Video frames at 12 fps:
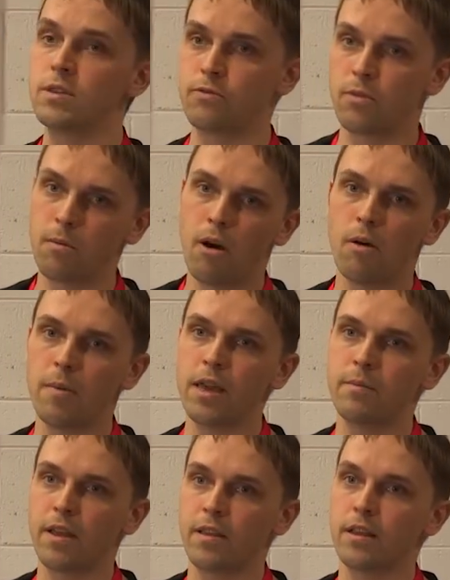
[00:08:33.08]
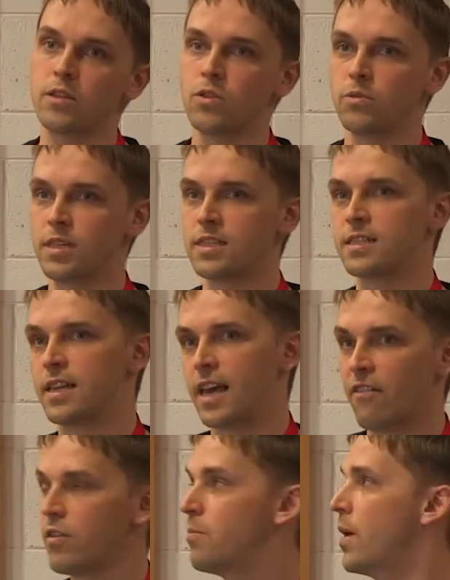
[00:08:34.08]
from our main method. So this is the
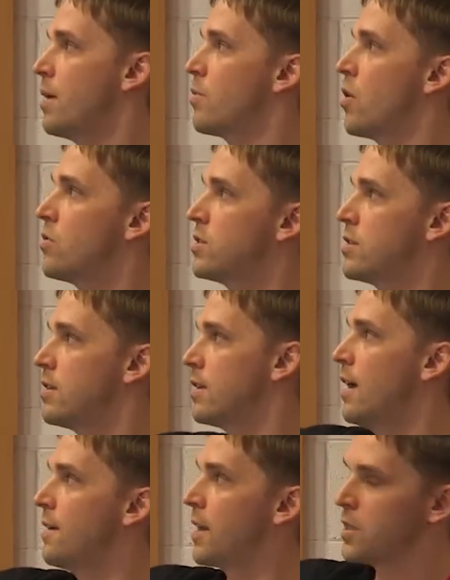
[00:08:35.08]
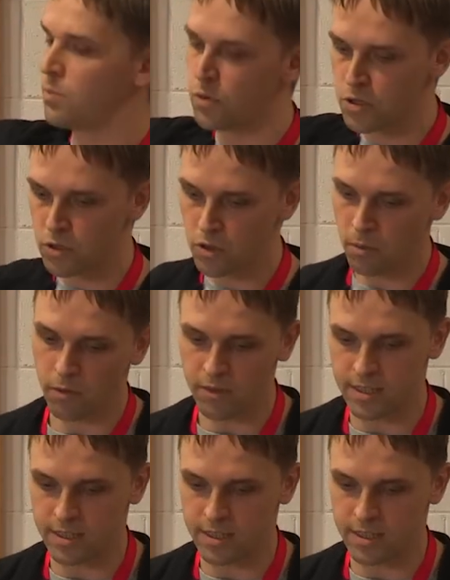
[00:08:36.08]
cafe babe constant. It's pushed on top of the